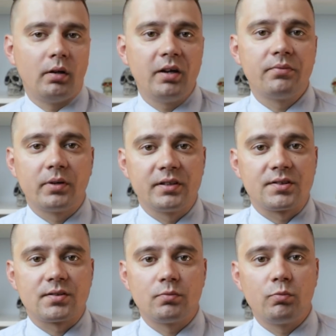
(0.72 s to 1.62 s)
Hey
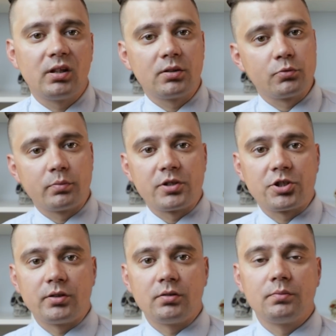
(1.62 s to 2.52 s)
friends, welcome to my
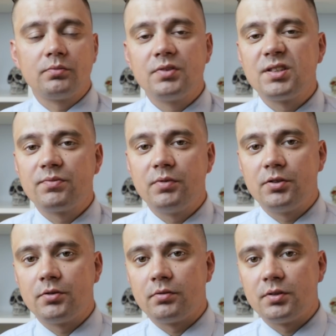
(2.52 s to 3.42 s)
channel. This
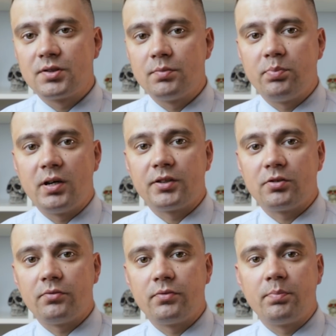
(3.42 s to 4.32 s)
video is the
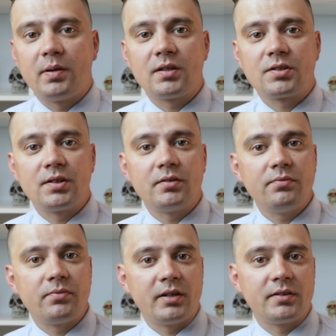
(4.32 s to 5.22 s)
part of a
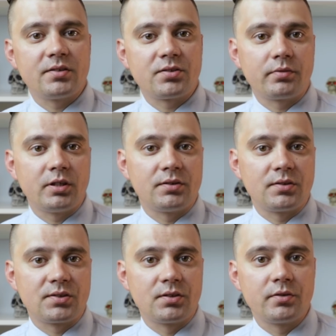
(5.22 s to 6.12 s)
personal finance
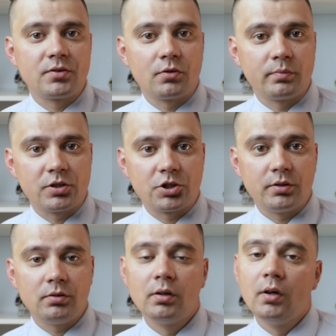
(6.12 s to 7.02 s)
related series on my
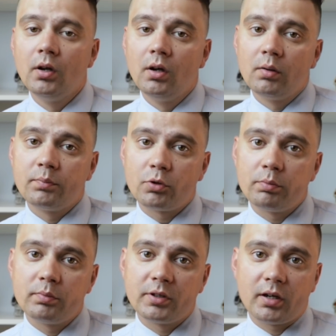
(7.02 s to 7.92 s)
channel.
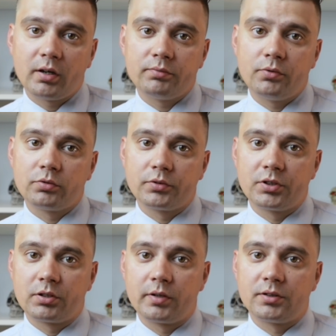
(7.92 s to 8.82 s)
Probably I have
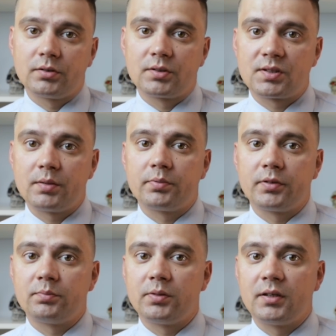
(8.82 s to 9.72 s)
already created a
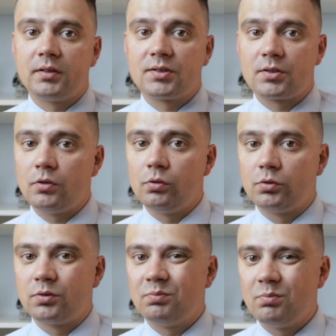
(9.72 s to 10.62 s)
separate playlist
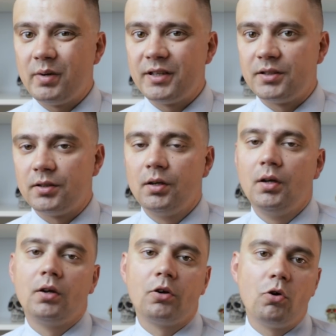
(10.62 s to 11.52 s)
called Money.
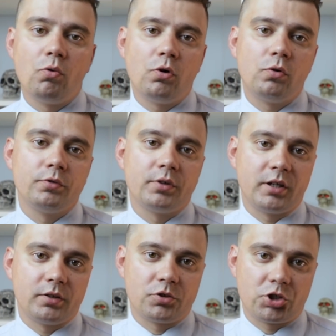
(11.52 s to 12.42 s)
Go on
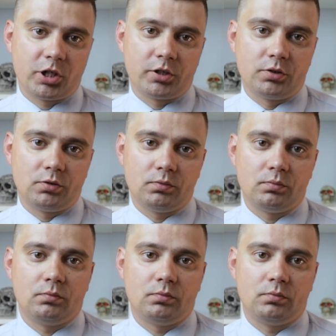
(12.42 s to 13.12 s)
and check it.